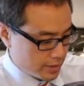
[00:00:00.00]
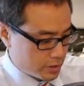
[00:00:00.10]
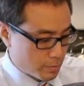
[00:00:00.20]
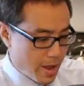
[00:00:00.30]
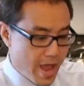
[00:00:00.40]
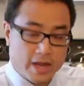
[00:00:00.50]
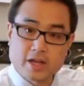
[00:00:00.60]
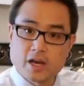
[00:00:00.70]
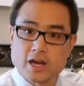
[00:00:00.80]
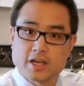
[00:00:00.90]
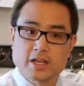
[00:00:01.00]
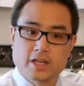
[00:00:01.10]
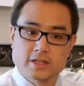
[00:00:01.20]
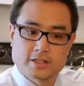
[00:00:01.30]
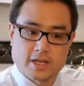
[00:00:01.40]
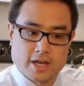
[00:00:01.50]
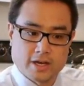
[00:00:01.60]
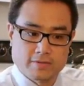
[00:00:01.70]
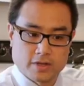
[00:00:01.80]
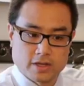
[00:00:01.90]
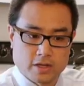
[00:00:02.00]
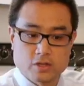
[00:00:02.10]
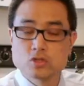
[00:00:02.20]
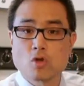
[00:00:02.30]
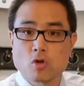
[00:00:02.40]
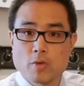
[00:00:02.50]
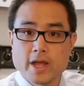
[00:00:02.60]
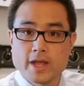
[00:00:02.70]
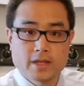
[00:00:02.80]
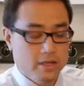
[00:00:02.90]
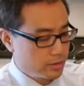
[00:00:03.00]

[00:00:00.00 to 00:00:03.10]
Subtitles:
get your bag caught inside of a doorway,